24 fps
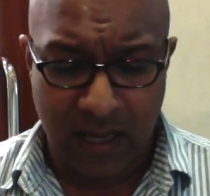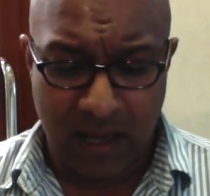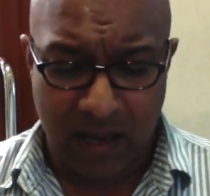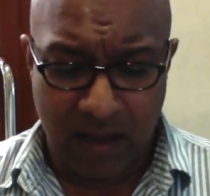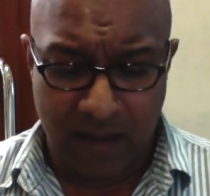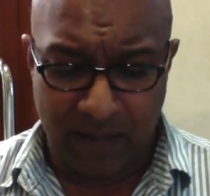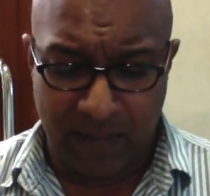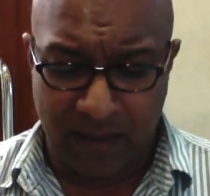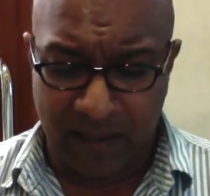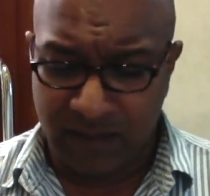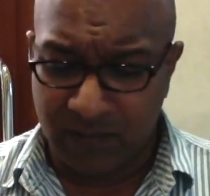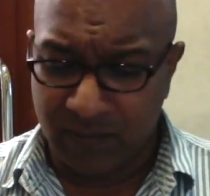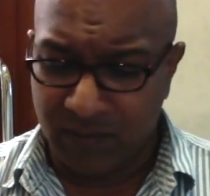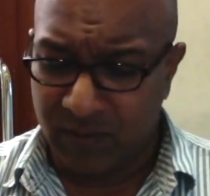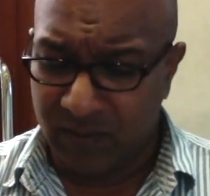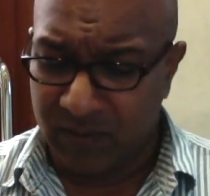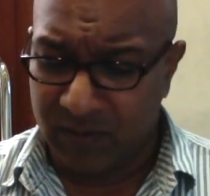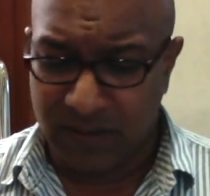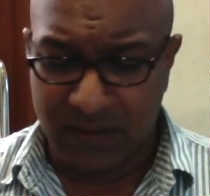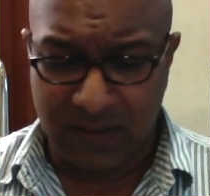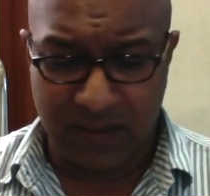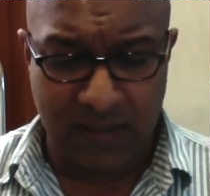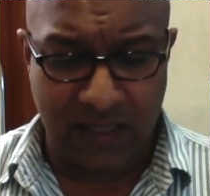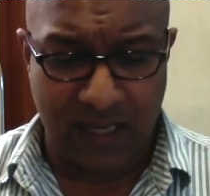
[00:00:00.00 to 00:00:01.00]
much more of
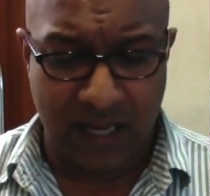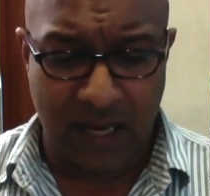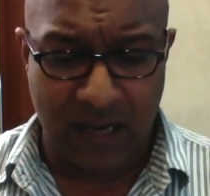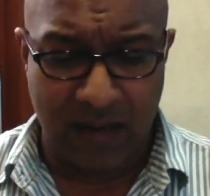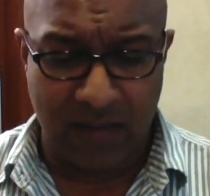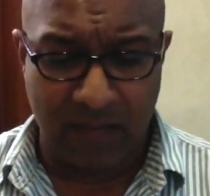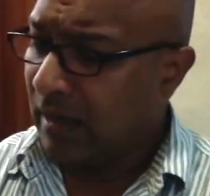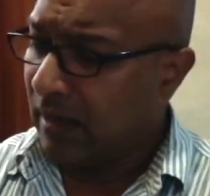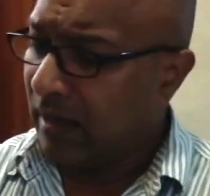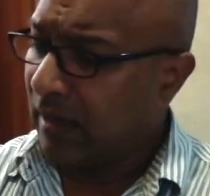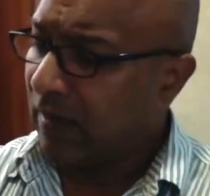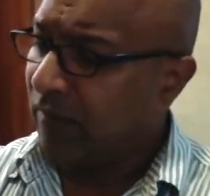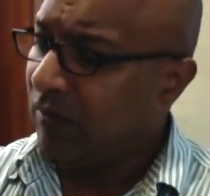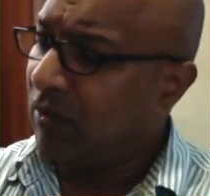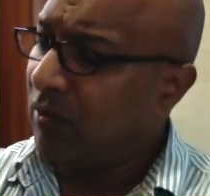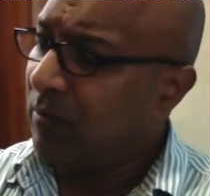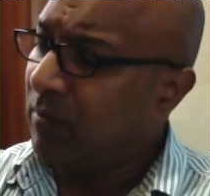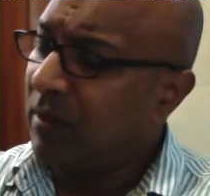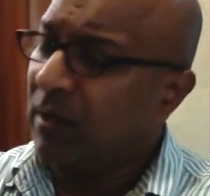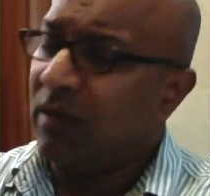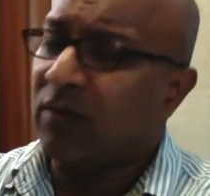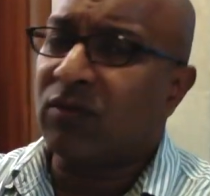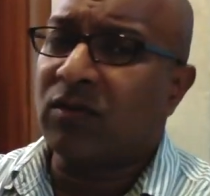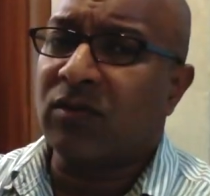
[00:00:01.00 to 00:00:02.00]
the same kind of
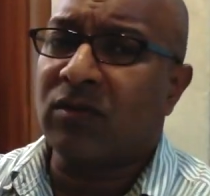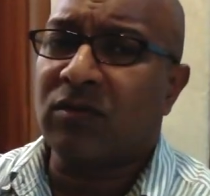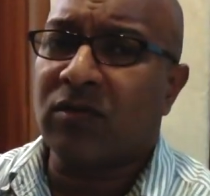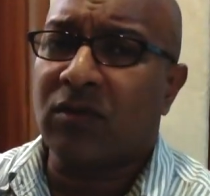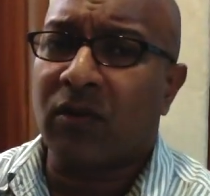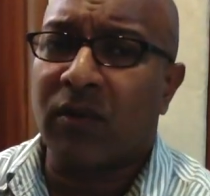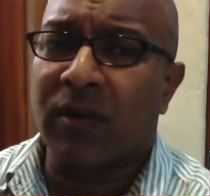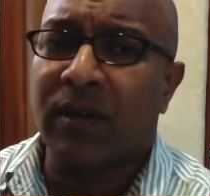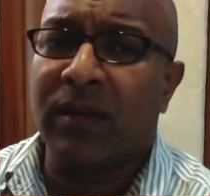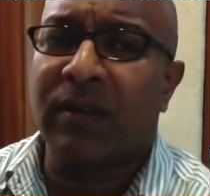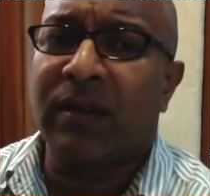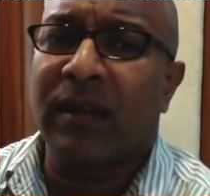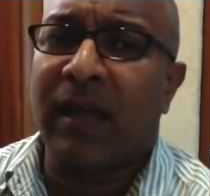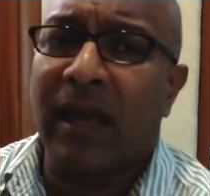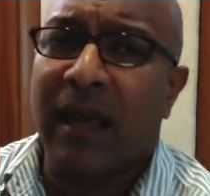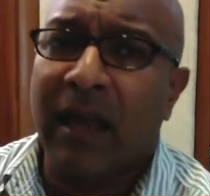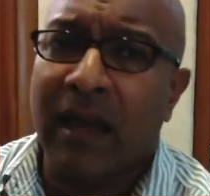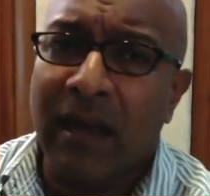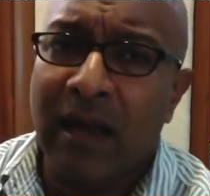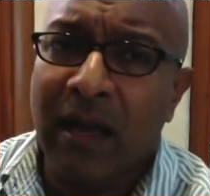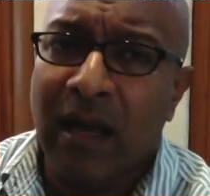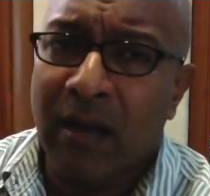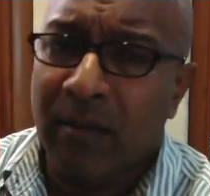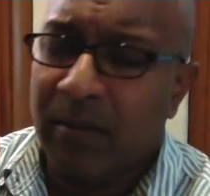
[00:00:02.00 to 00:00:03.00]
human interest story
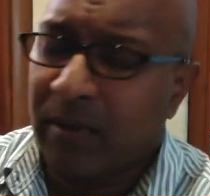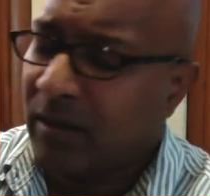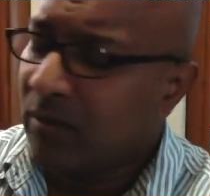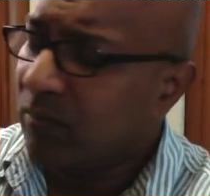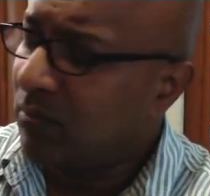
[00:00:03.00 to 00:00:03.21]
there, but a